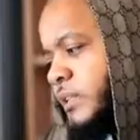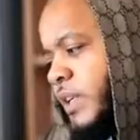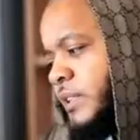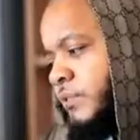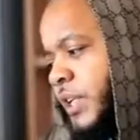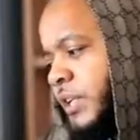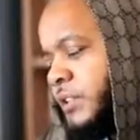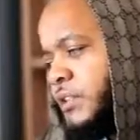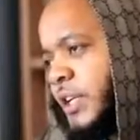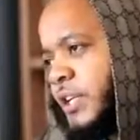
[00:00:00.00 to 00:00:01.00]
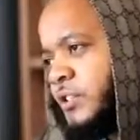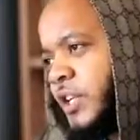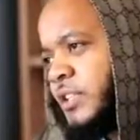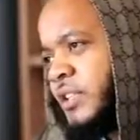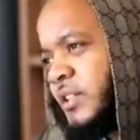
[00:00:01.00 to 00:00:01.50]
started to really try
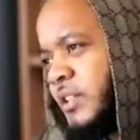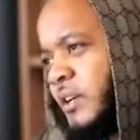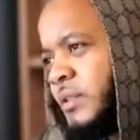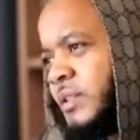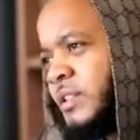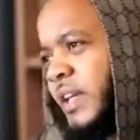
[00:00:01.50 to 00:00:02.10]
to you know